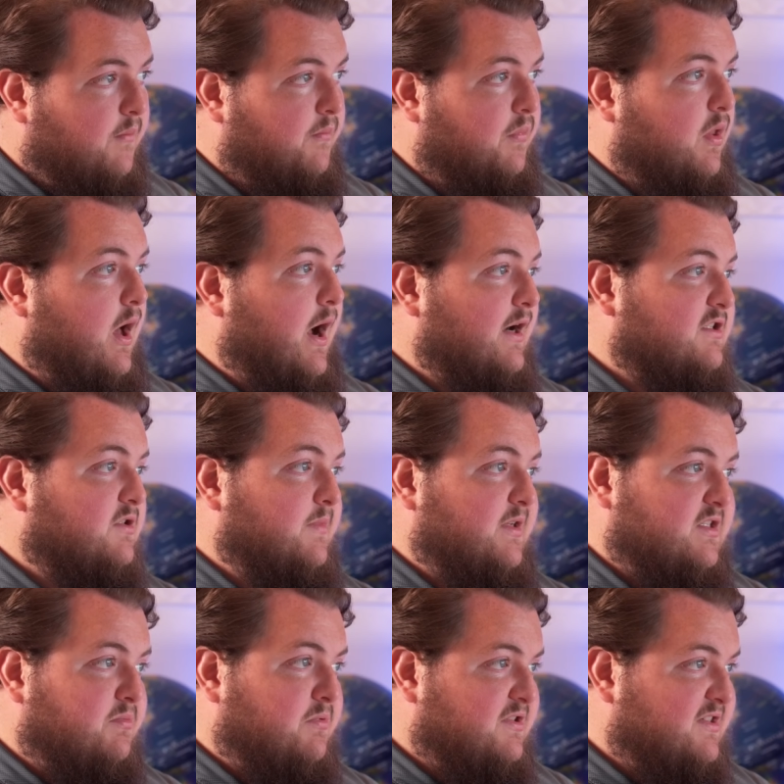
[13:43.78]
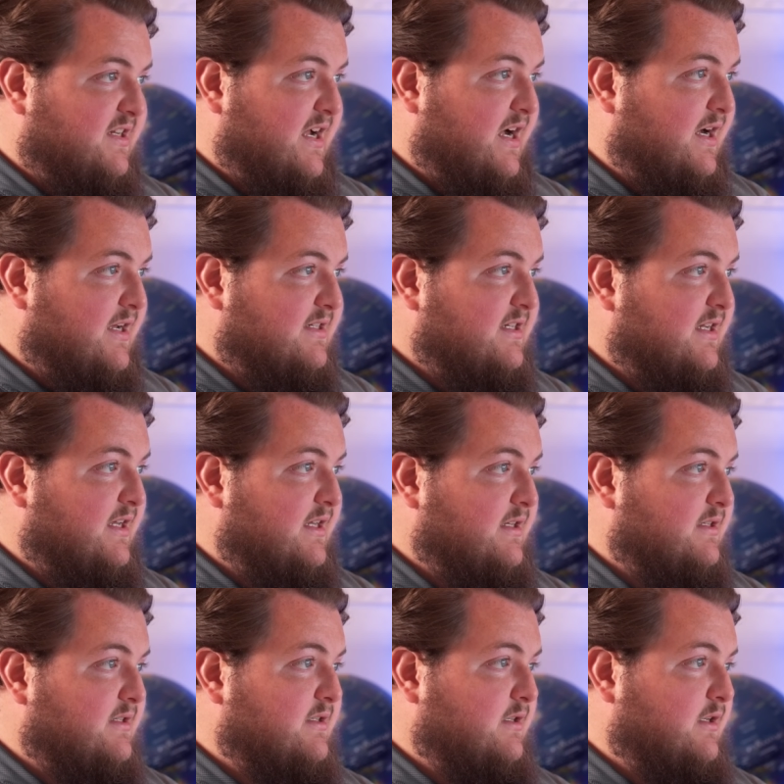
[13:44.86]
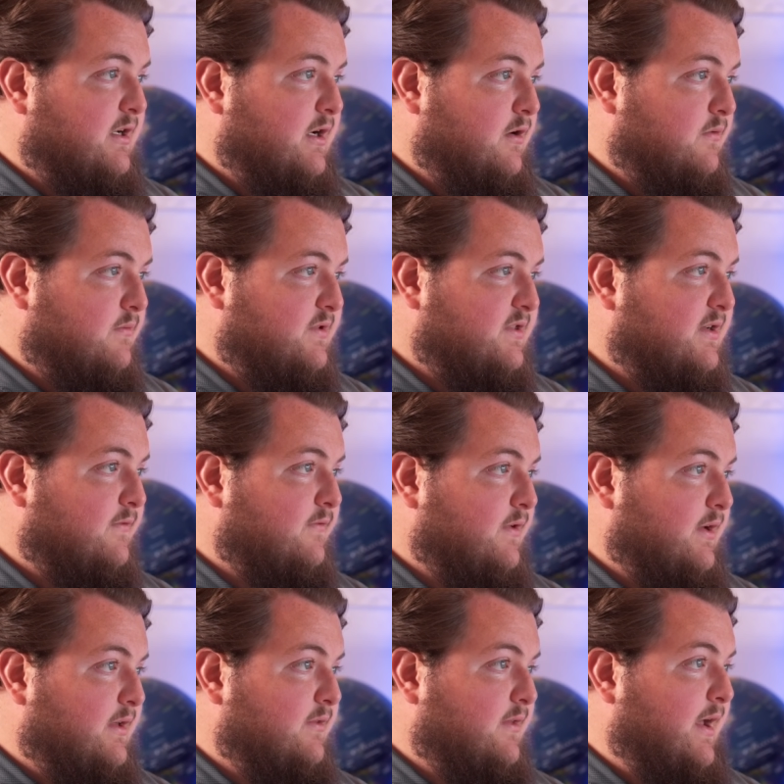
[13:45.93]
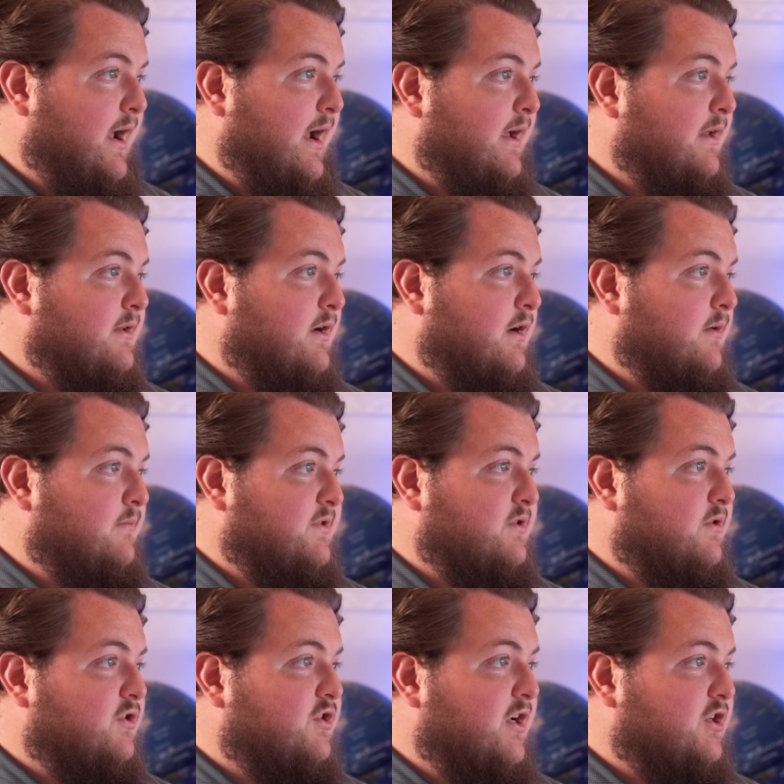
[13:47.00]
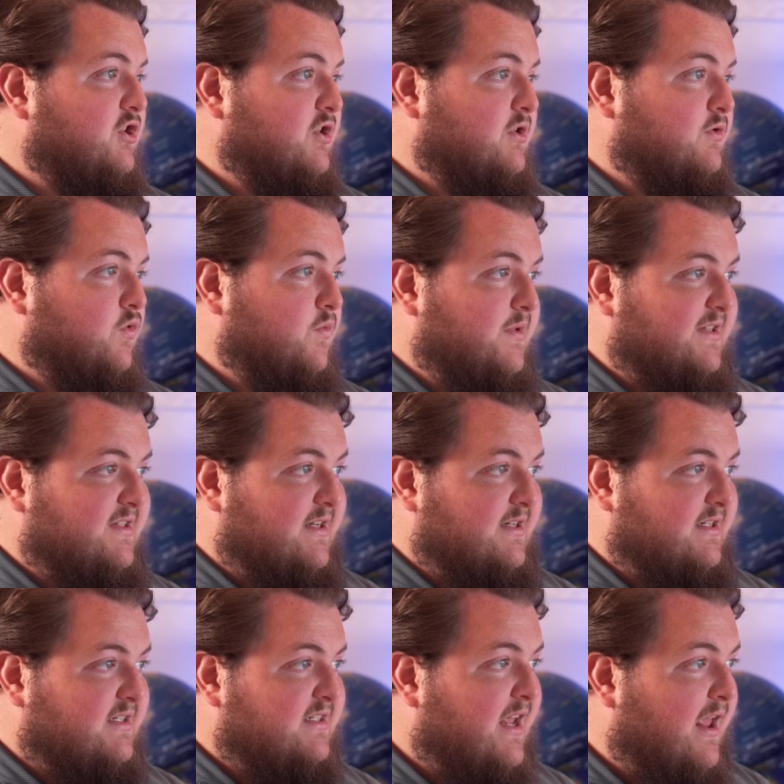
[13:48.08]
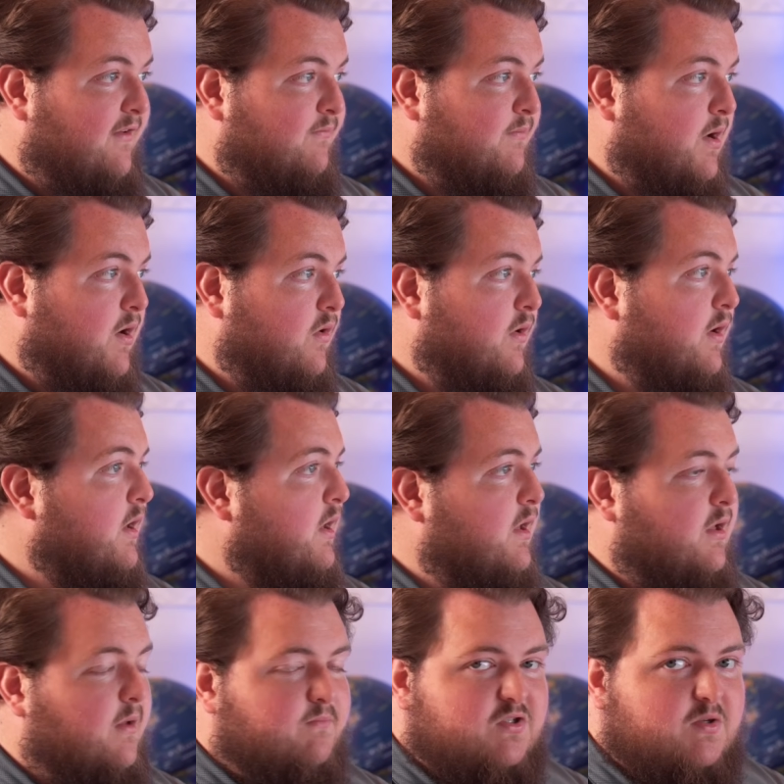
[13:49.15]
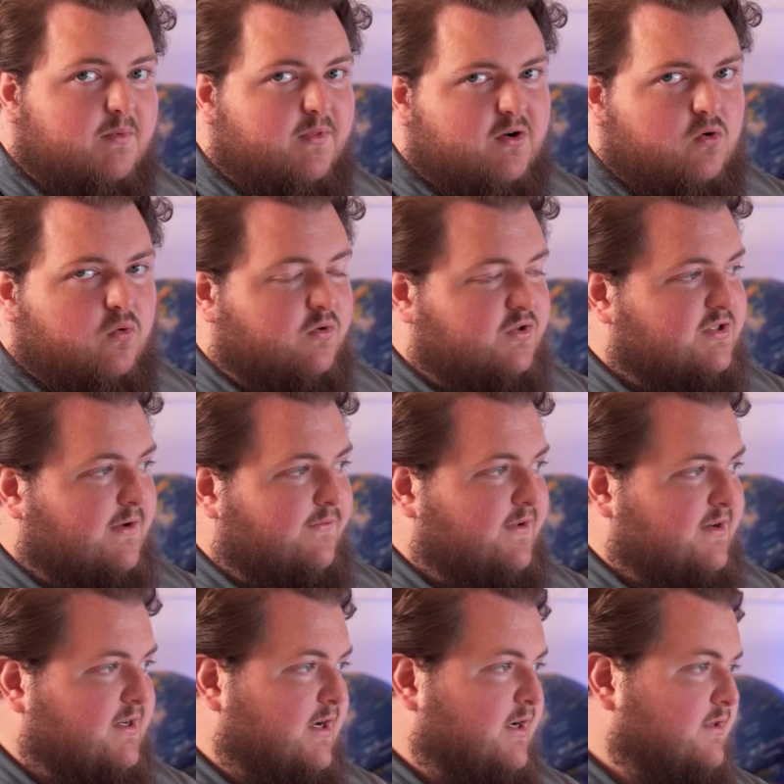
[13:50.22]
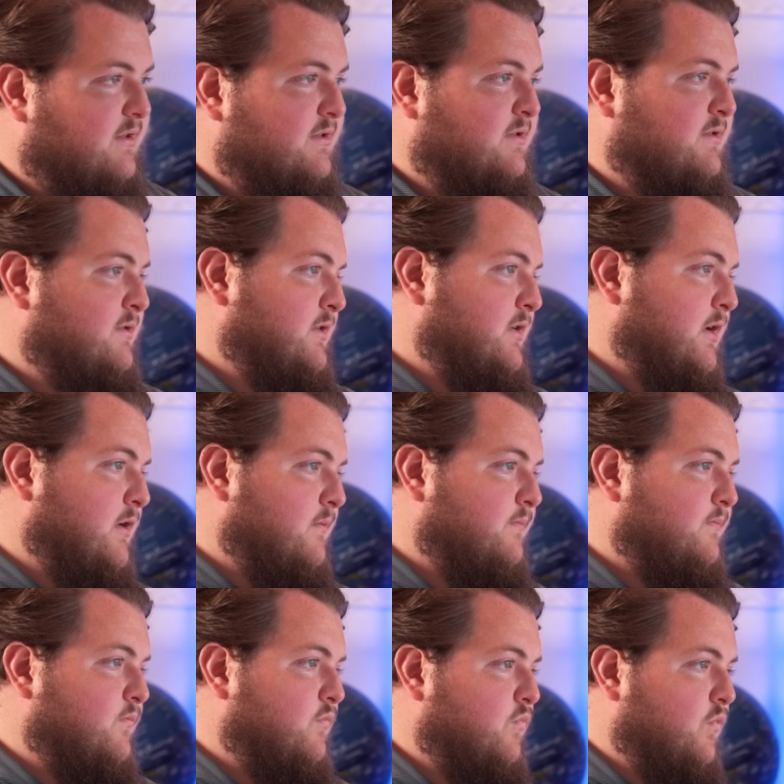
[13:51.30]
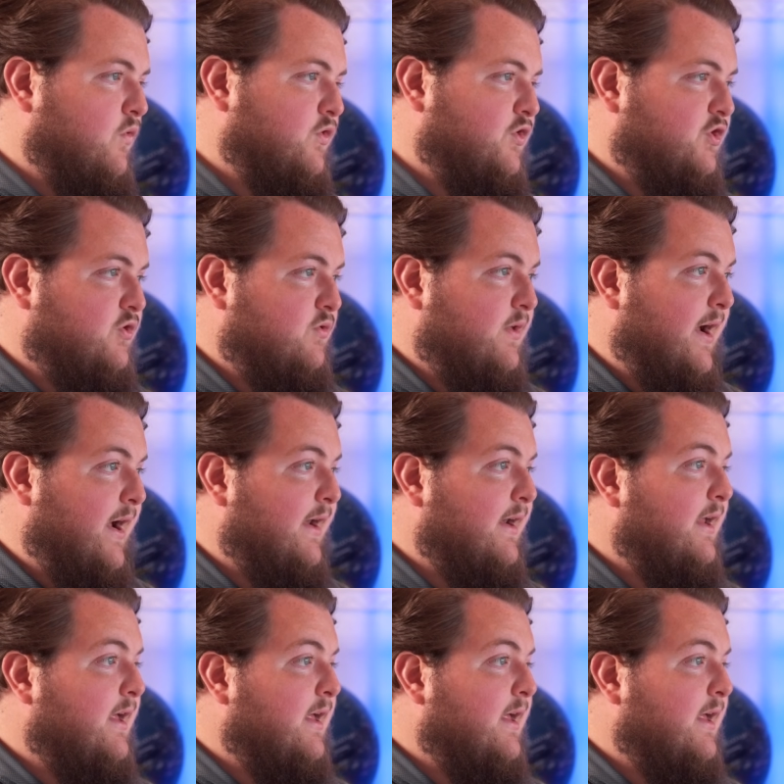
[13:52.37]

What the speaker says: block some explicit content, and stuff like that. Search engines will be set to safe mode. Some other cool stuff it does, we'll just do that.